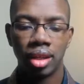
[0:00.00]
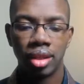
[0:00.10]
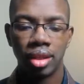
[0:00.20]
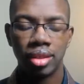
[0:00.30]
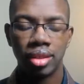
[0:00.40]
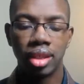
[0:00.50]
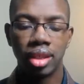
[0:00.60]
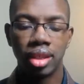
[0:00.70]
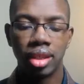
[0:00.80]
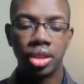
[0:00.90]

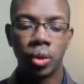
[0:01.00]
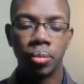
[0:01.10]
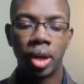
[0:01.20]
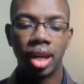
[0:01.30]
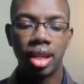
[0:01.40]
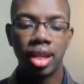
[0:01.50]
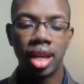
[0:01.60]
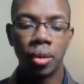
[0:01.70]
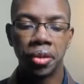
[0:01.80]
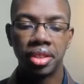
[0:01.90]
signaling to our body
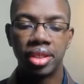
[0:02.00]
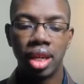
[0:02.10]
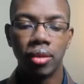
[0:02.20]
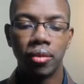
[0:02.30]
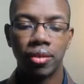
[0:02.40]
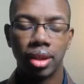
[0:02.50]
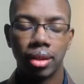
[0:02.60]
that we're safe,